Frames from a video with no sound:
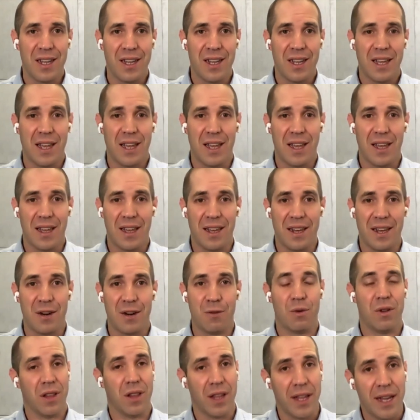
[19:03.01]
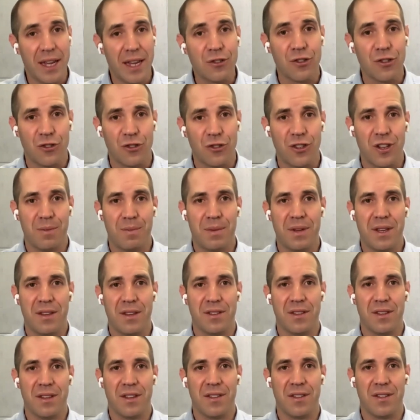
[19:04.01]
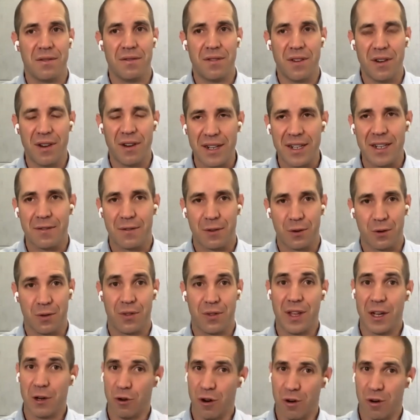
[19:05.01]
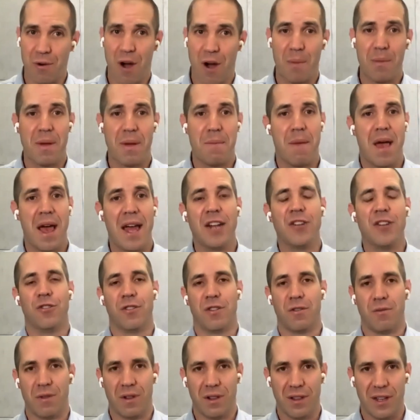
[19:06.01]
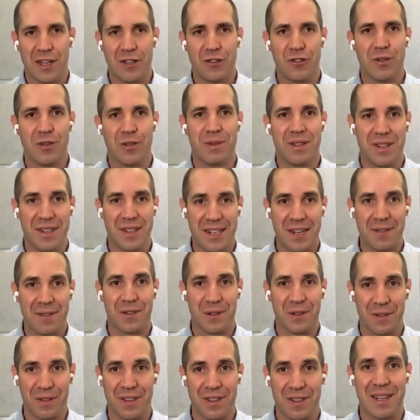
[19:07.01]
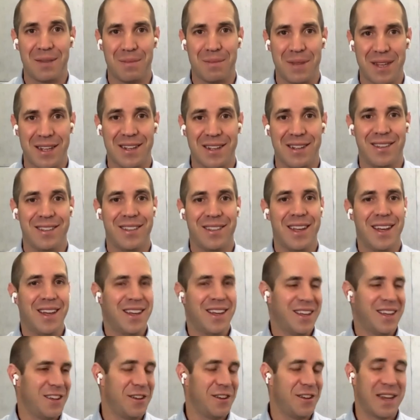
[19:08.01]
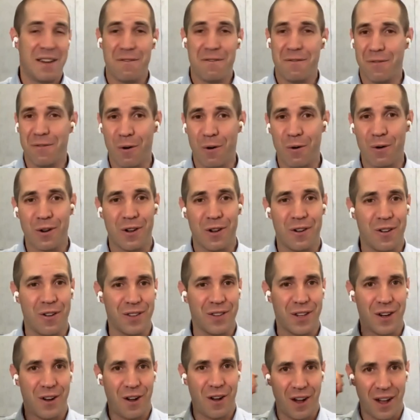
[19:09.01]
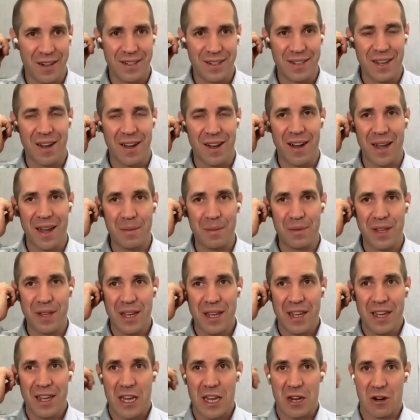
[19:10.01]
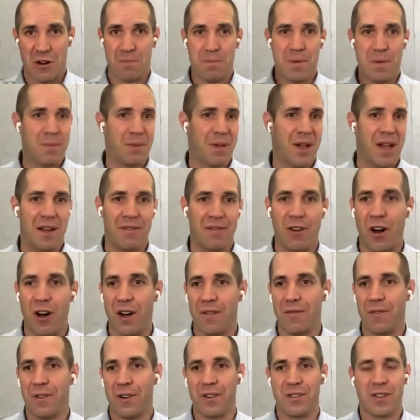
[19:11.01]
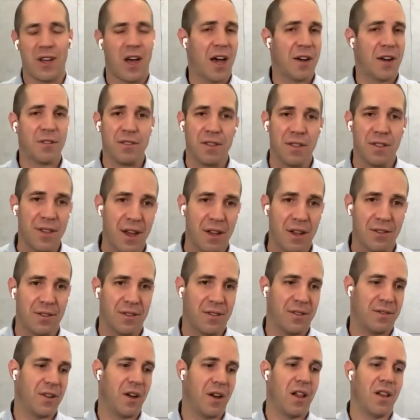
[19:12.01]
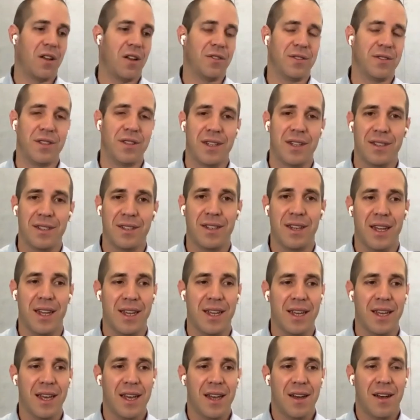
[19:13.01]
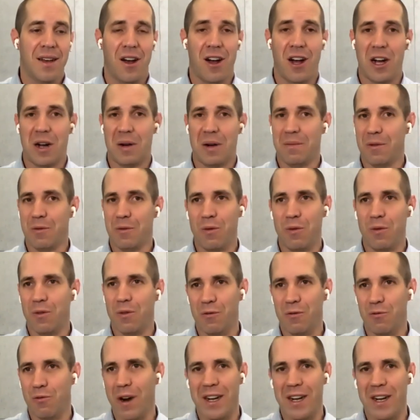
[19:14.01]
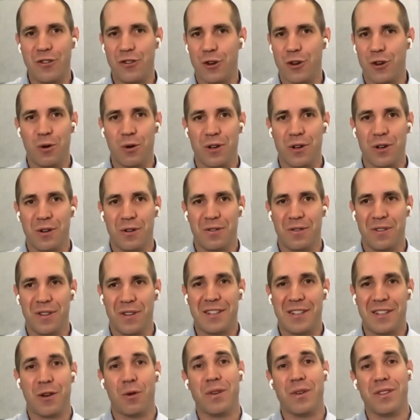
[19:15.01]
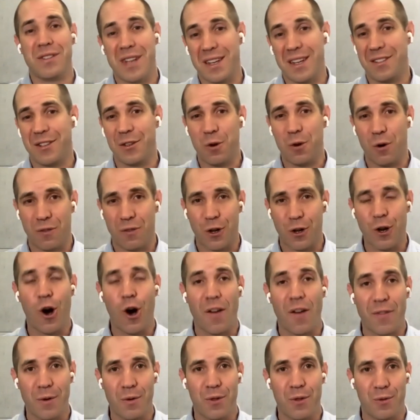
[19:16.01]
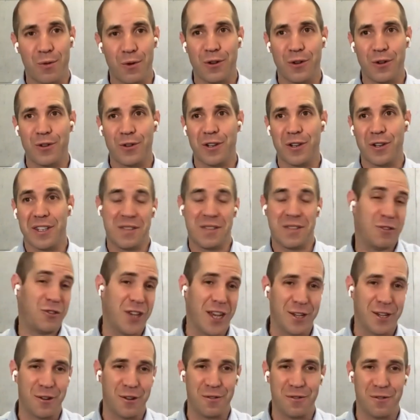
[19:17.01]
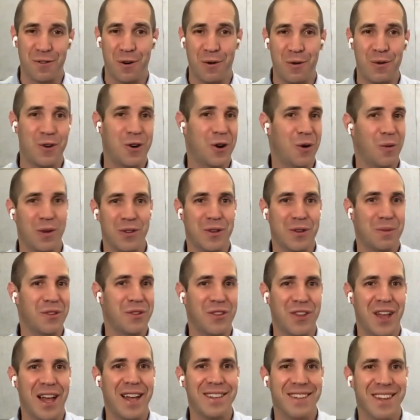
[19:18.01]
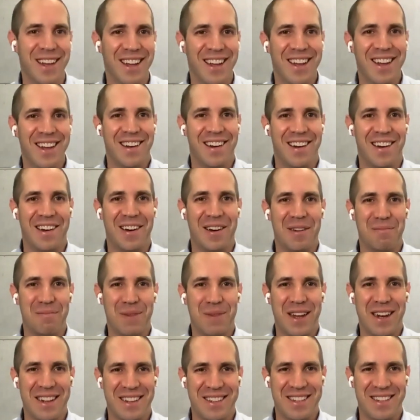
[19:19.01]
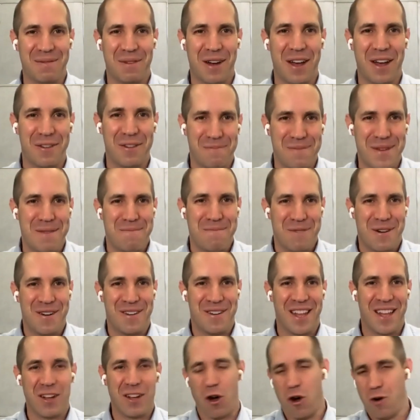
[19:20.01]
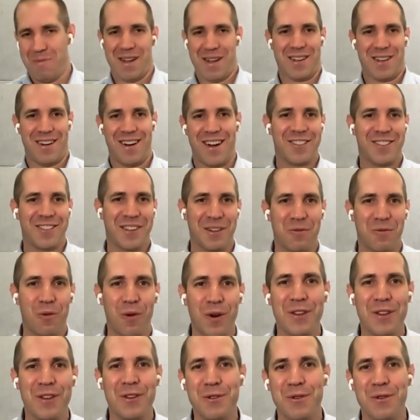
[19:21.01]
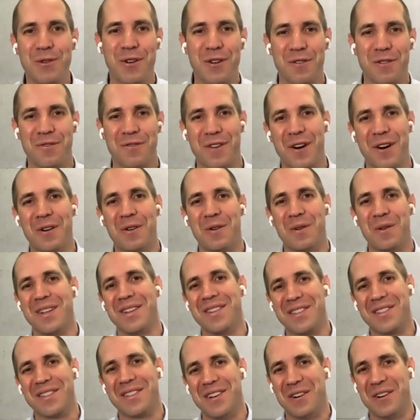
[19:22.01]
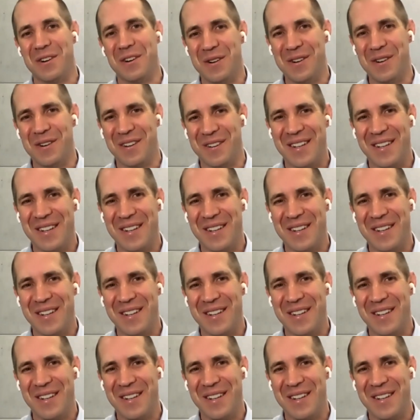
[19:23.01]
in a relationship is a very difficult thing, or a property manager in a relationship is a difficult thing, because you're getting phone calls at odd times. People have offers, hundreds of thousands of dollars at stake. Running joke of, it's always nice to go for coffee with the realtor, because if you check your phone, no one's upset. But some other people are like, oh my gosh, like, what are you doing on your phone? So